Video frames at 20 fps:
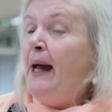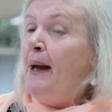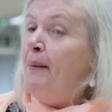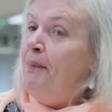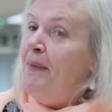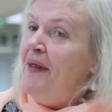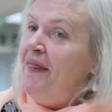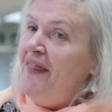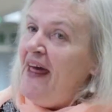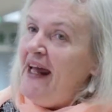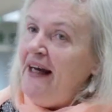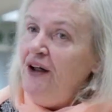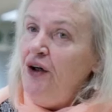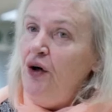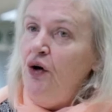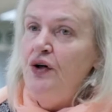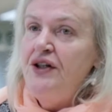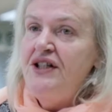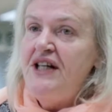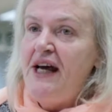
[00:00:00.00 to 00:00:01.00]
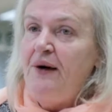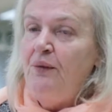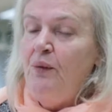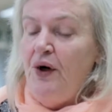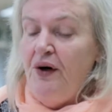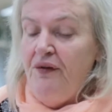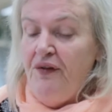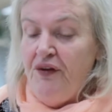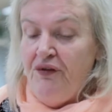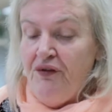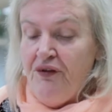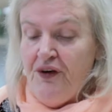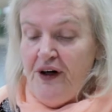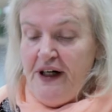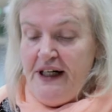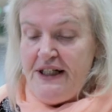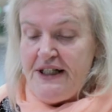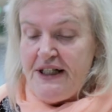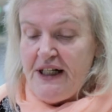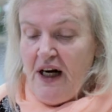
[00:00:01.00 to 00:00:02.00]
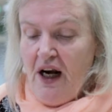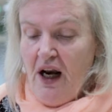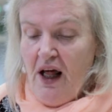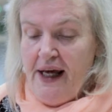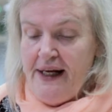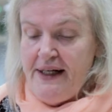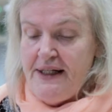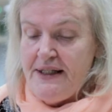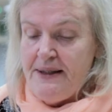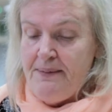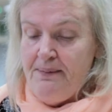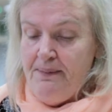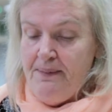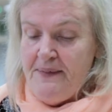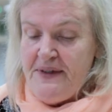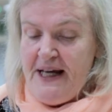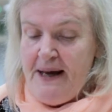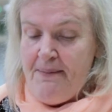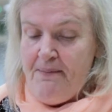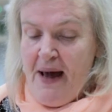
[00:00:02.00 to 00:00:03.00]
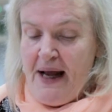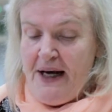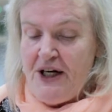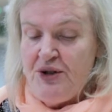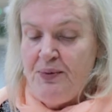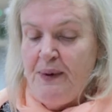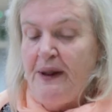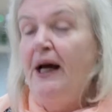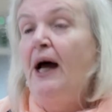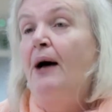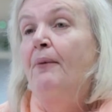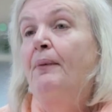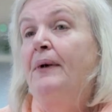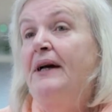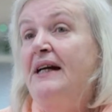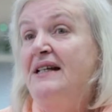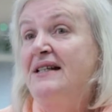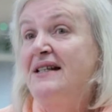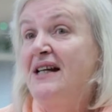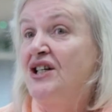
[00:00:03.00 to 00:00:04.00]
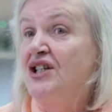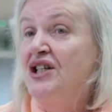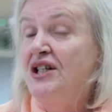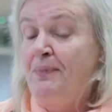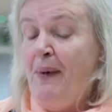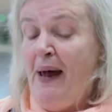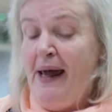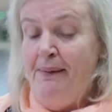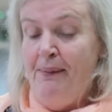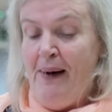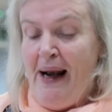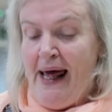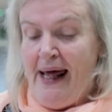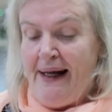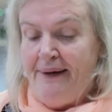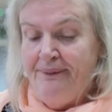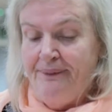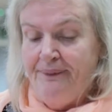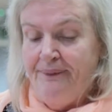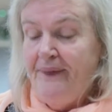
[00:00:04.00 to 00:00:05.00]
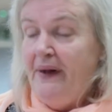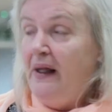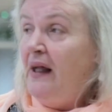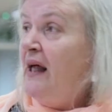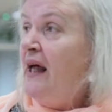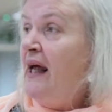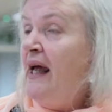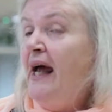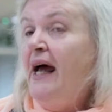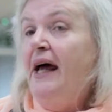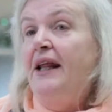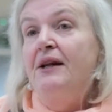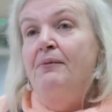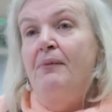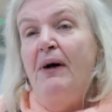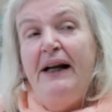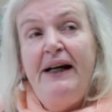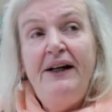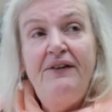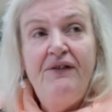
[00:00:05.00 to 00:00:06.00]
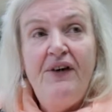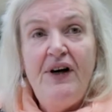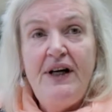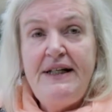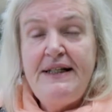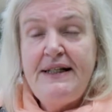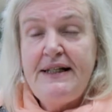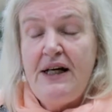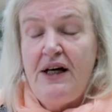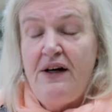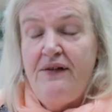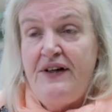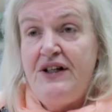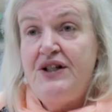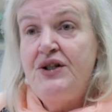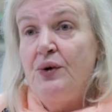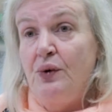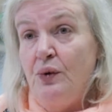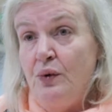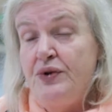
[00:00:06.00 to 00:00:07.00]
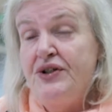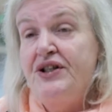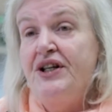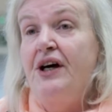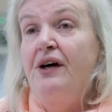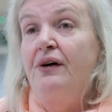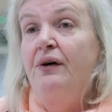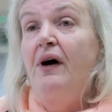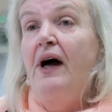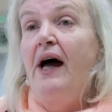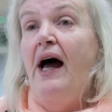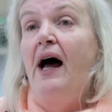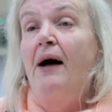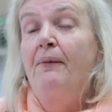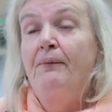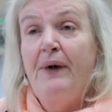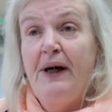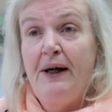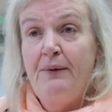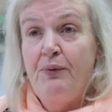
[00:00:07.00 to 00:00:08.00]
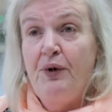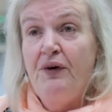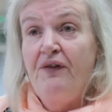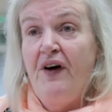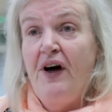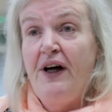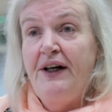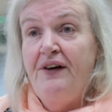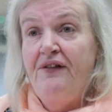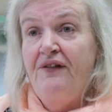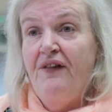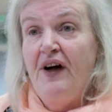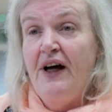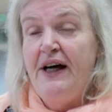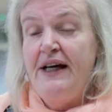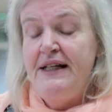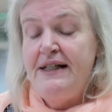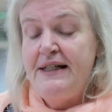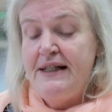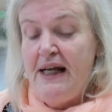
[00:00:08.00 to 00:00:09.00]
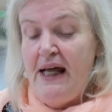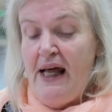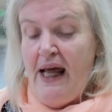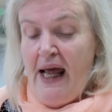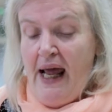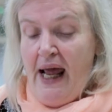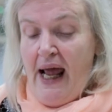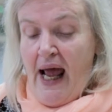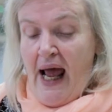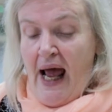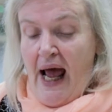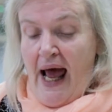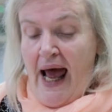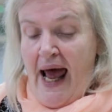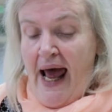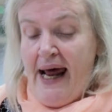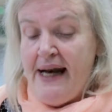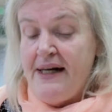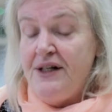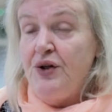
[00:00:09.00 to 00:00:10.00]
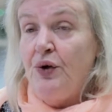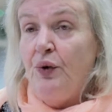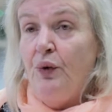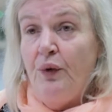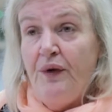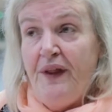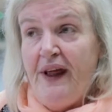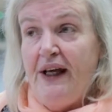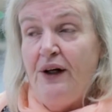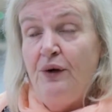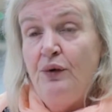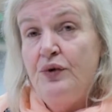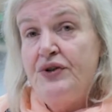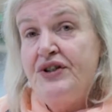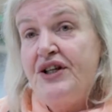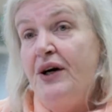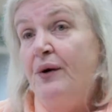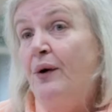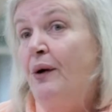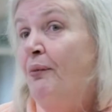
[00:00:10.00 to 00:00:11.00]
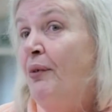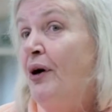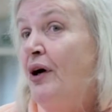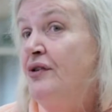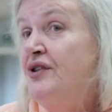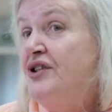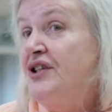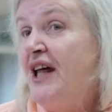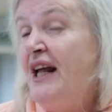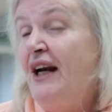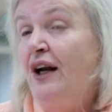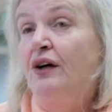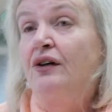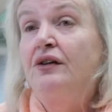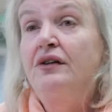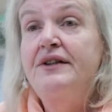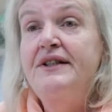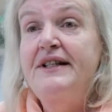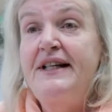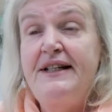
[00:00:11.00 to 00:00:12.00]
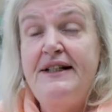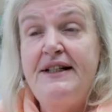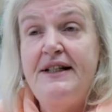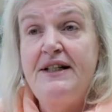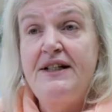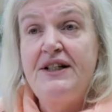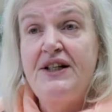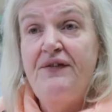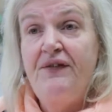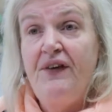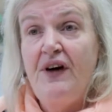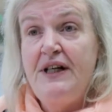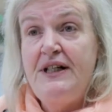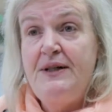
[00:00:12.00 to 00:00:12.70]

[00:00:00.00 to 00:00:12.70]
but then contact one of the free-to-client debt management companies such as Payplan. The Money Advice Service also can provide advice, or they can also approach their local Citizens Advice